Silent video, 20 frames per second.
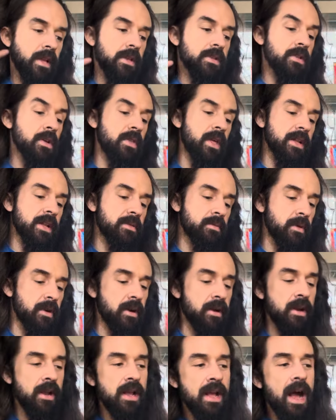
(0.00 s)
So that's
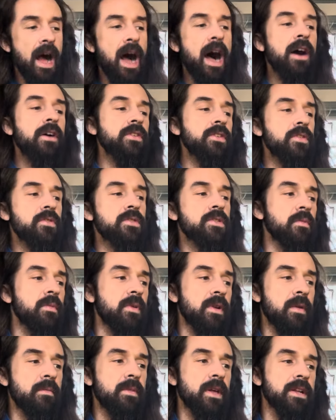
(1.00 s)
where I'll use it
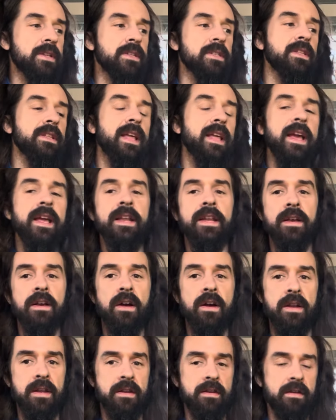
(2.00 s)
when I'm not just landing
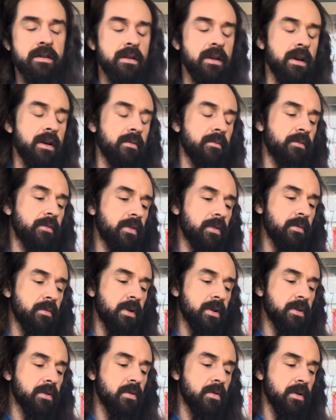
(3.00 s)
on it for the
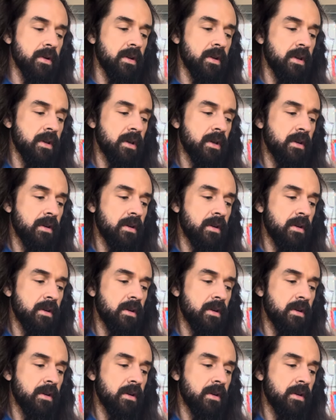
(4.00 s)
1 chord,